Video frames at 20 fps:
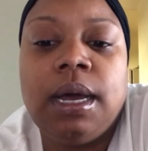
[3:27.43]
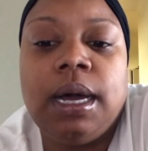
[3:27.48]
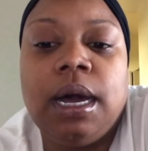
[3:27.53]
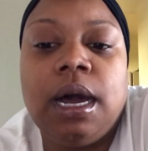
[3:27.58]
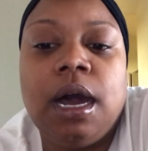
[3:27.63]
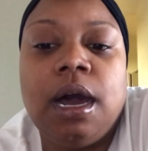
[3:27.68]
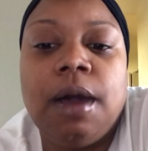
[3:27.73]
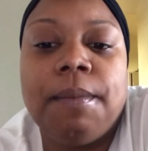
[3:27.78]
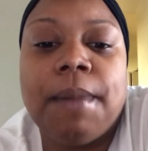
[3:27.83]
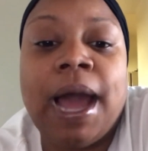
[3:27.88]

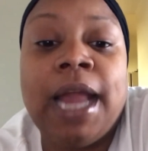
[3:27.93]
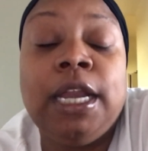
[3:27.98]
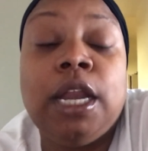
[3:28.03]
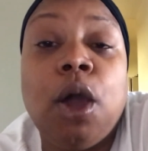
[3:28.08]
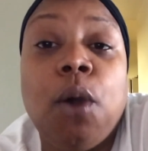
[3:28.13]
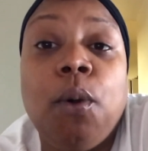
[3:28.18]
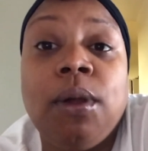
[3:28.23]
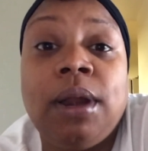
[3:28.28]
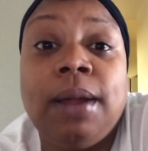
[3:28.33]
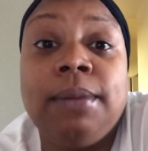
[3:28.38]
I
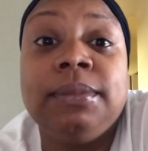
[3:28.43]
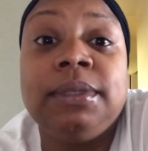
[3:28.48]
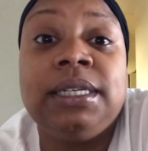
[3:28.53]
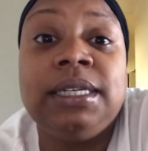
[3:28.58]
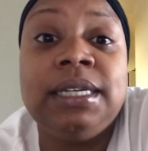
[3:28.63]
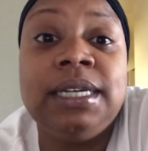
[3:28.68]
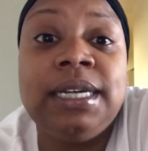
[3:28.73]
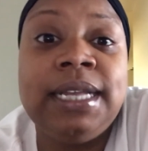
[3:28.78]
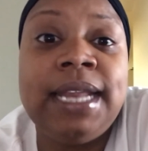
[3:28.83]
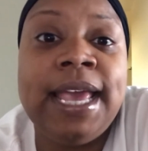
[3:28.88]
know what I'm
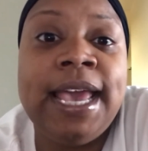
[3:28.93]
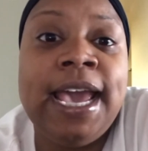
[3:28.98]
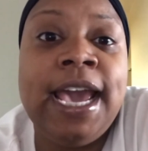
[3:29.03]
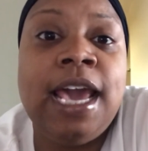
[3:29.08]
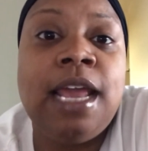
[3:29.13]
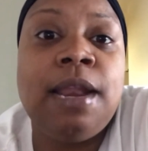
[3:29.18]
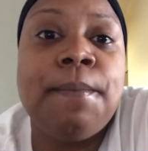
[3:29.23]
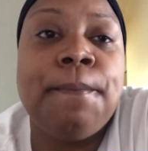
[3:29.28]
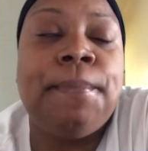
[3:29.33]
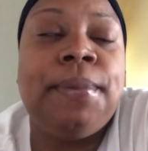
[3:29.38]
good
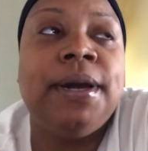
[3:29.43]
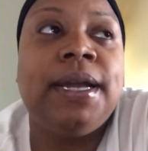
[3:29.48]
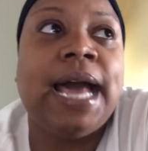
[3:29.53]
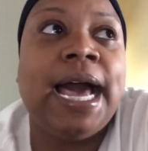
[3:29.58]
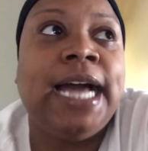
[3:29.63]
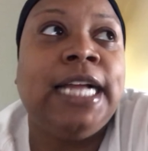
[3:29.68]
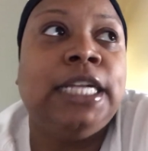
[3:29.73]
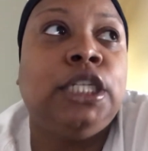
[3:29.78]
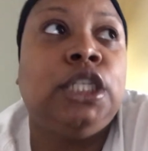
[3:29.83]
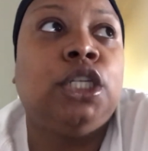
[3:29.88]
at, but
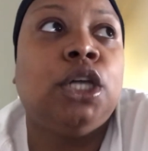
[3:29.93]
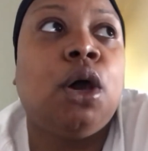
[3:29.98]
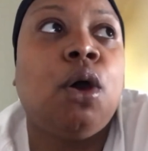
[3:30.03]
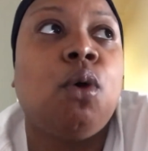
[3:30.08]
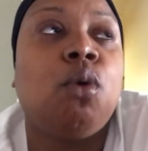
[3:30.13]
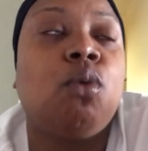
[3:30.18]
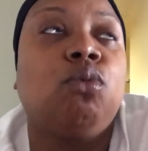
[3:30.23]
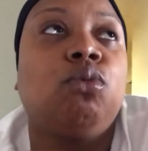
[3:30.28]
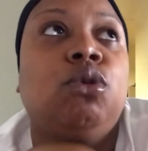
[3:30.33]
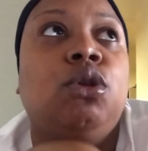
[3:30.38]
I
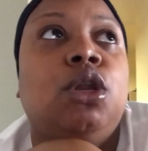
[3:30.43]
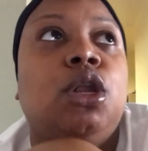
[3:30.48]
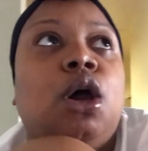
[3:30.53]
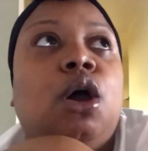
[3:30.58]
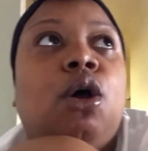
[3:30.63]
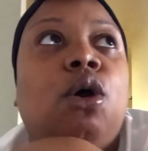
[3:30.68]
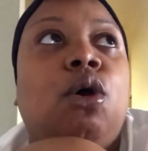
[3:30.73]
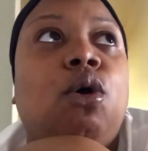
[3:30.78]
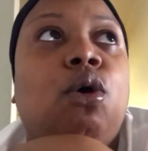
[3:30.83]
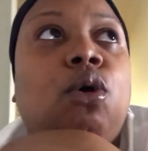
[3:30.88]
don't
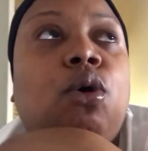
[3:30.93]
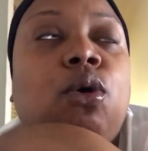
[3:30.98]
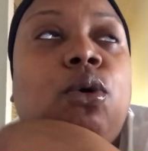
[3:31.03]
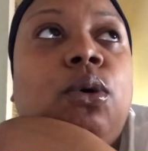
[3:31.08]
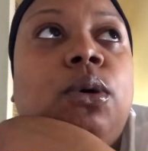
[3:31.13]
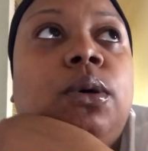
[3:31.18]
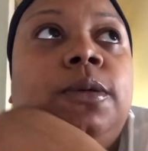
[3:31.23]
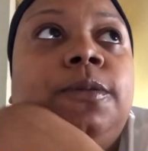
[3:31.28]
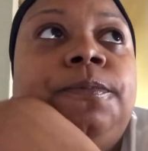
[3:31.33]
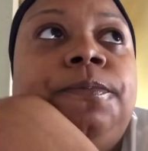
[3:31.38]

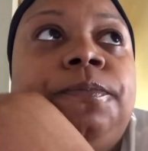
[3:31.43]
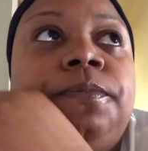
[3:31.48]
know